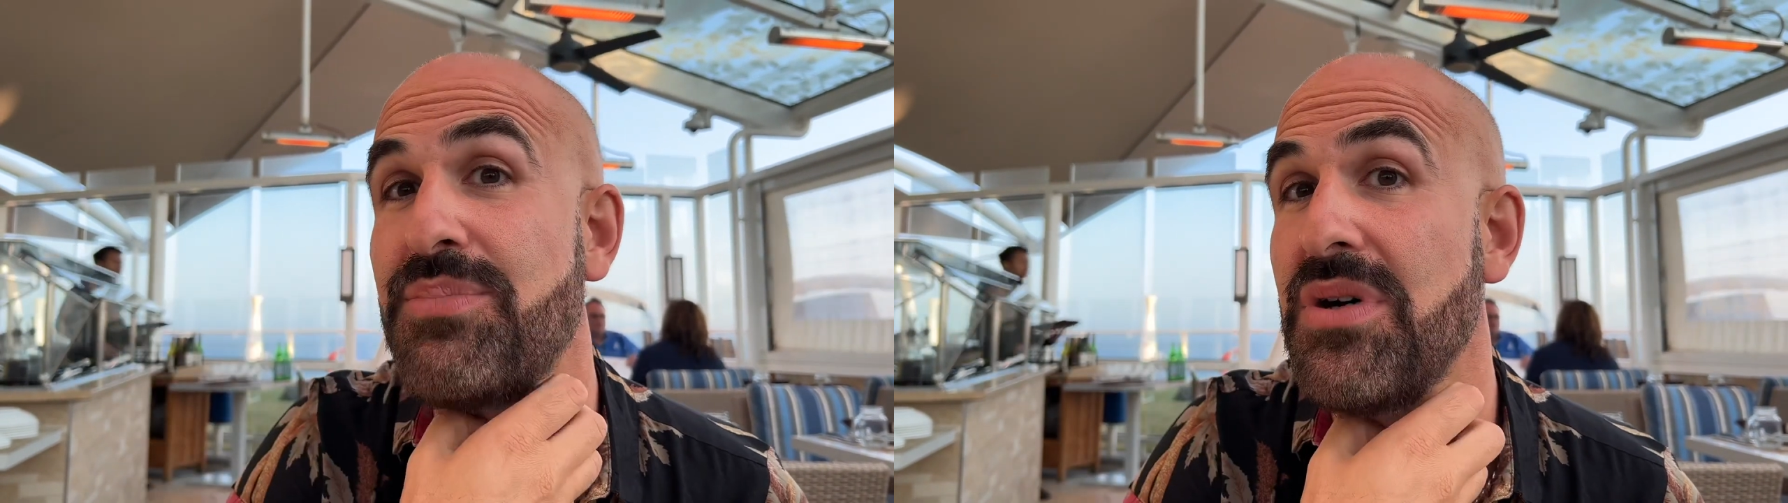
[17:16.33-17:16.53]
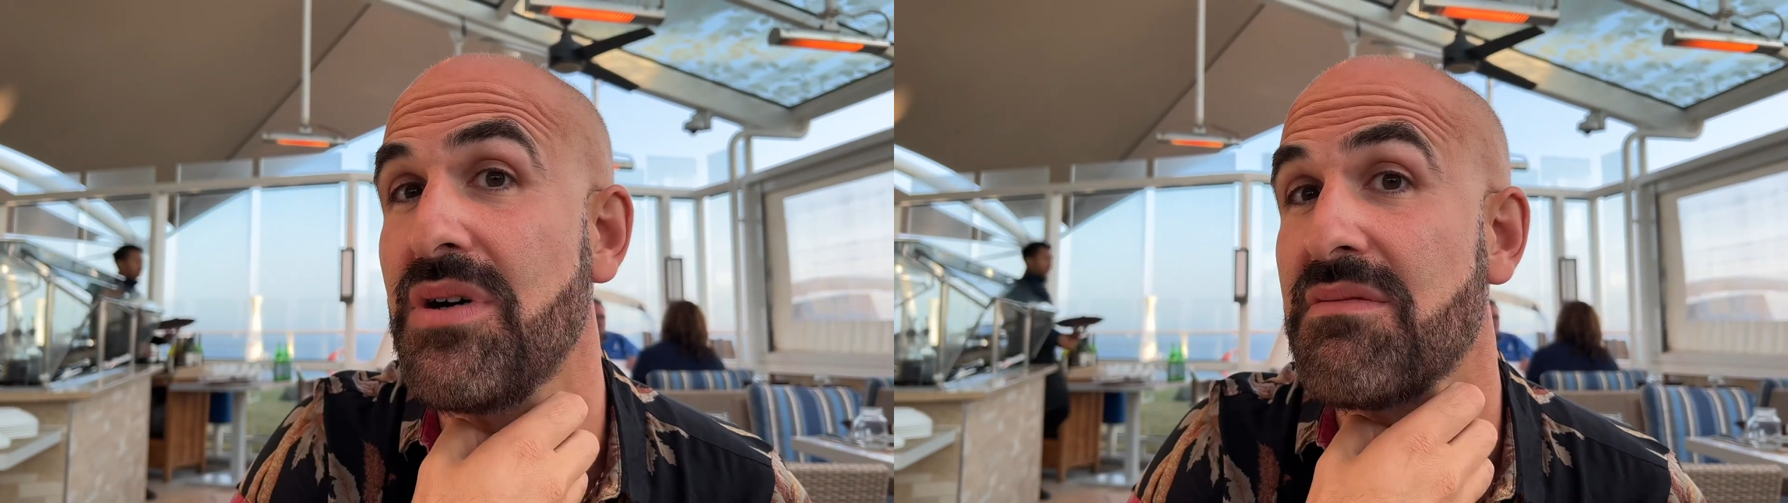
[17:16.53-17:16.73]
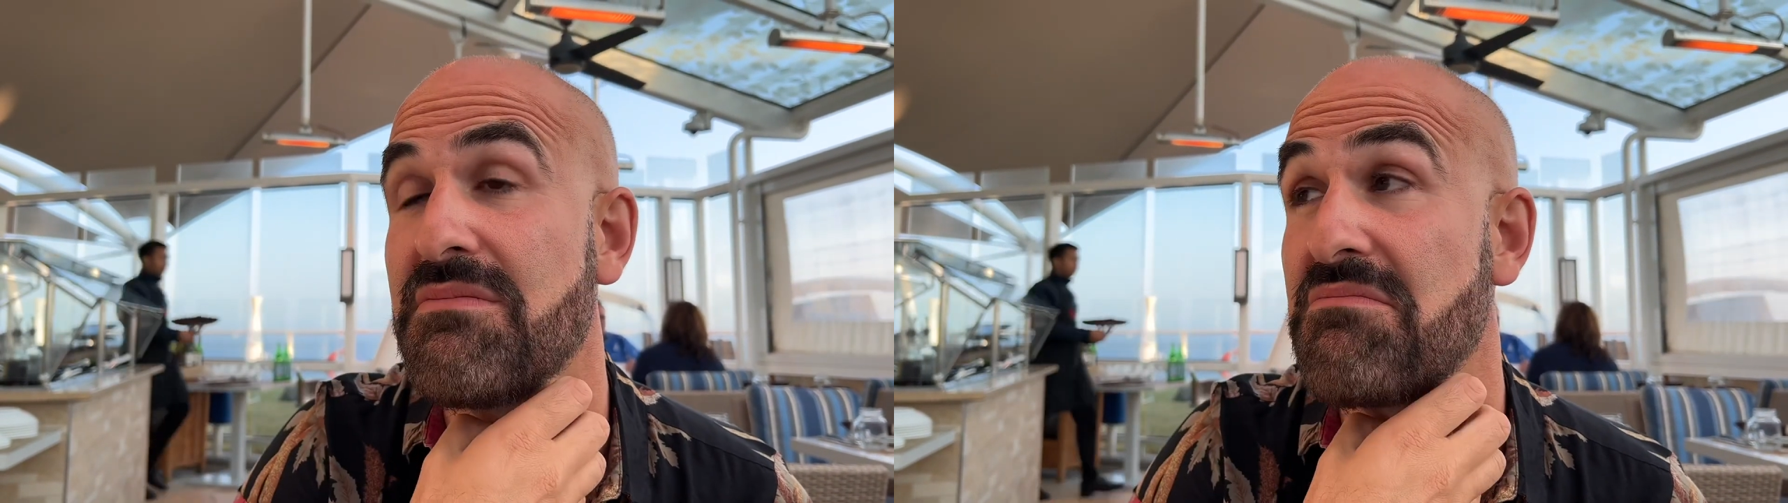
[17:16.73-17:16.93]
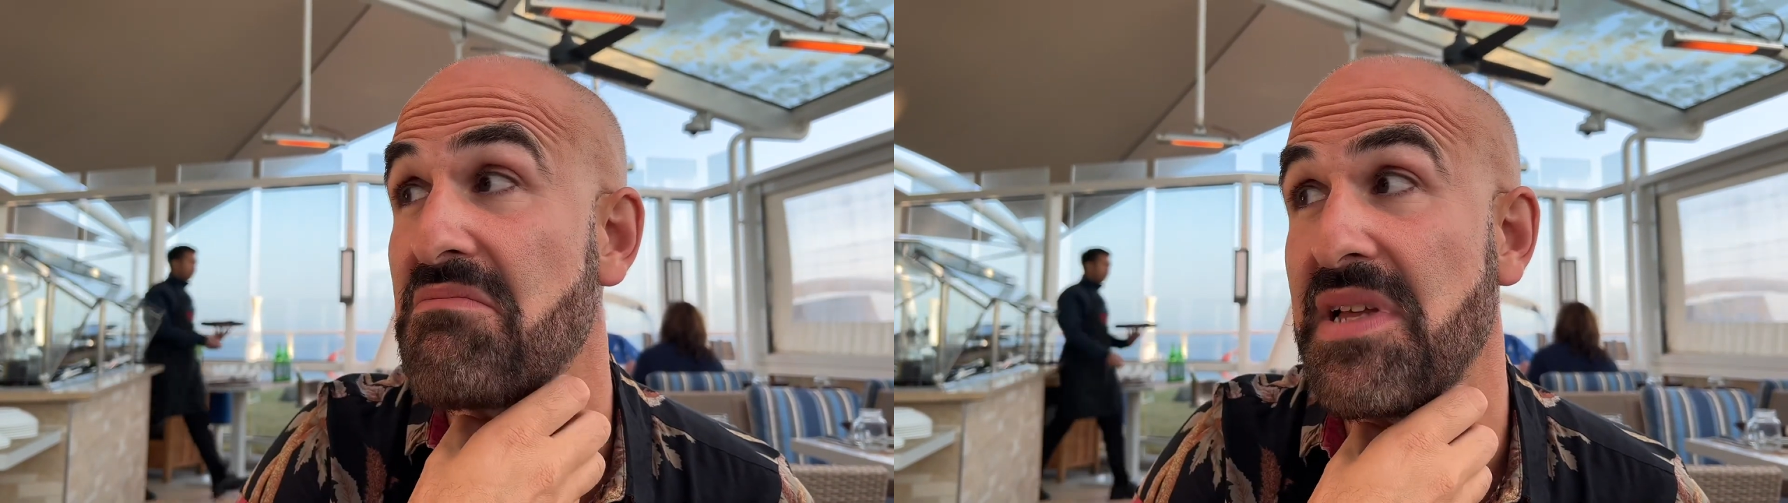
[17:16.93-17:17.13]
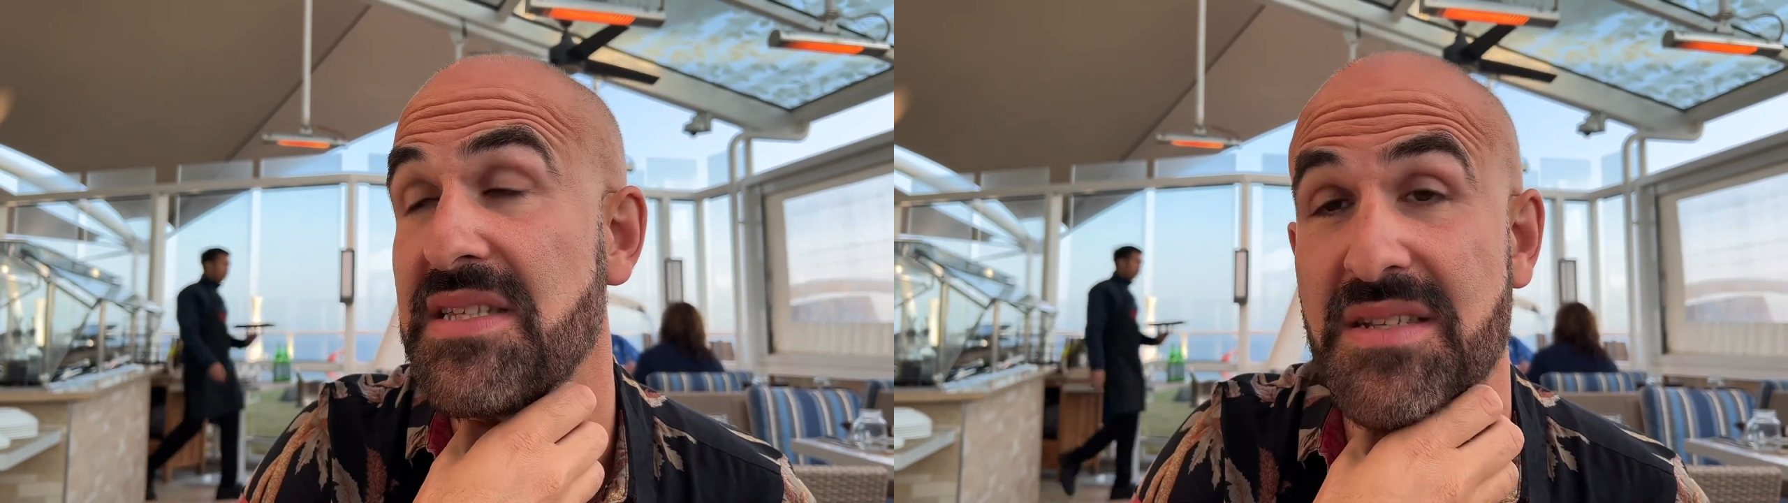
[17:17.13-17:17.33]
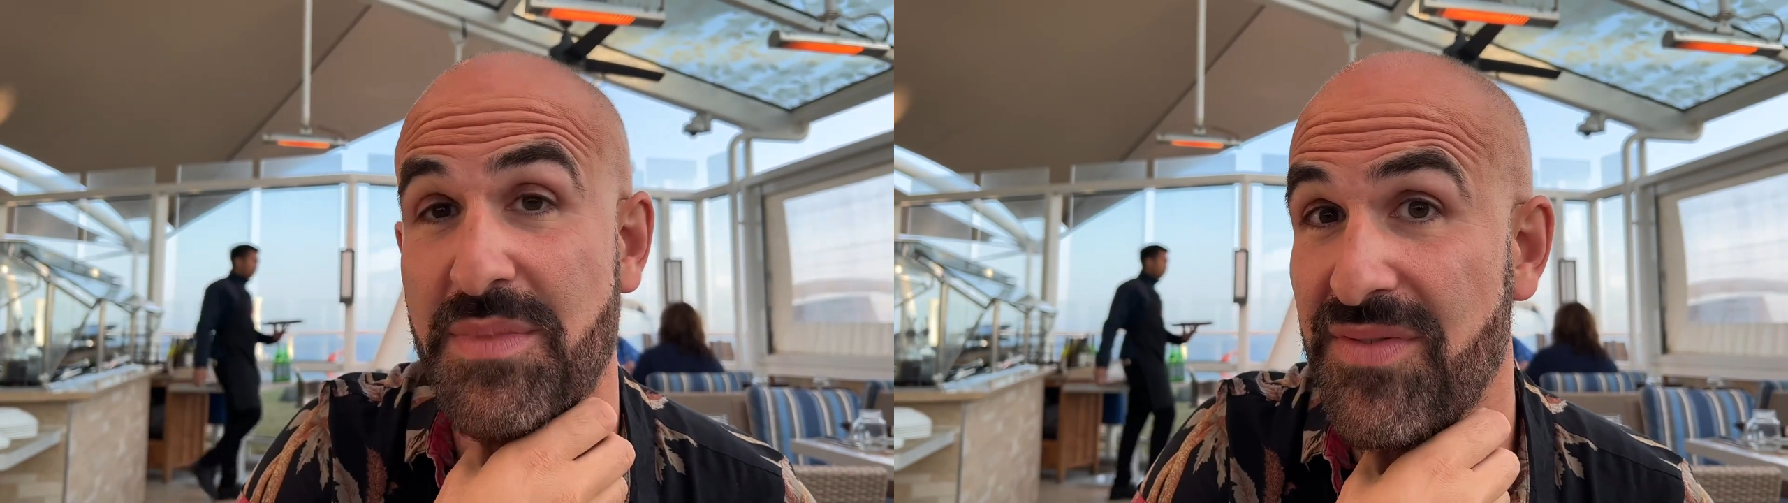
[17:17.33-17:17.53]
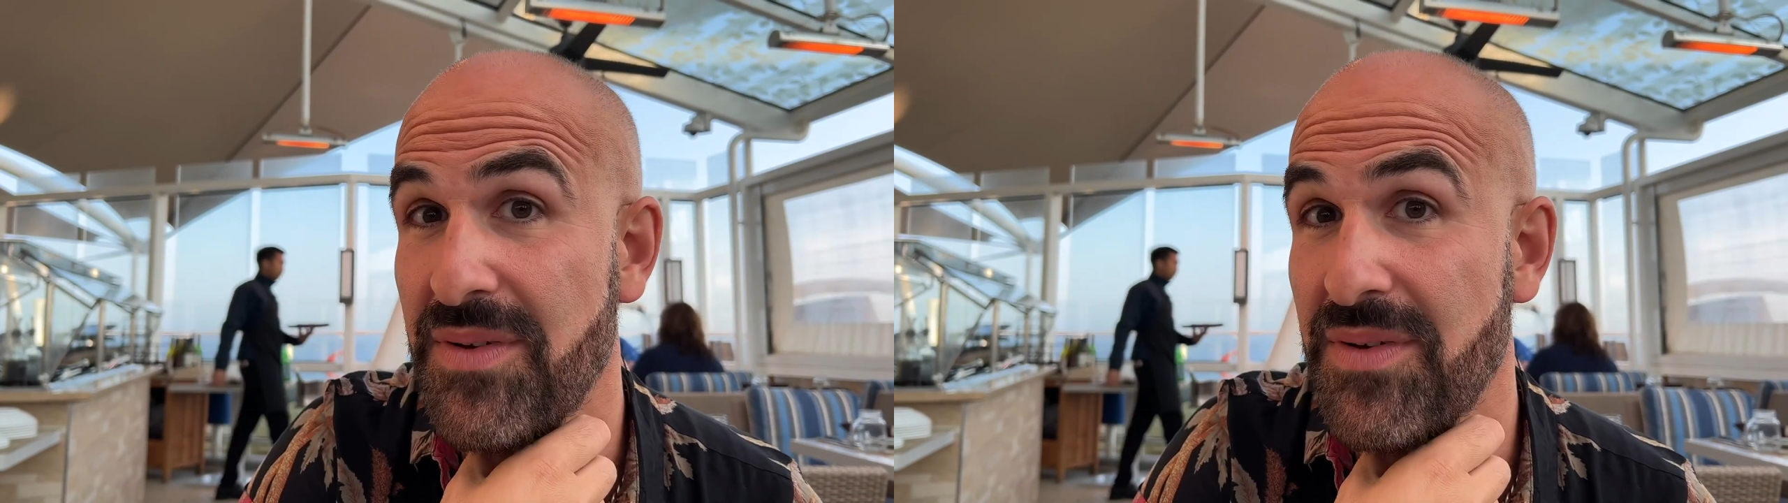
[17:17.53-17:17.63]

but it's going to be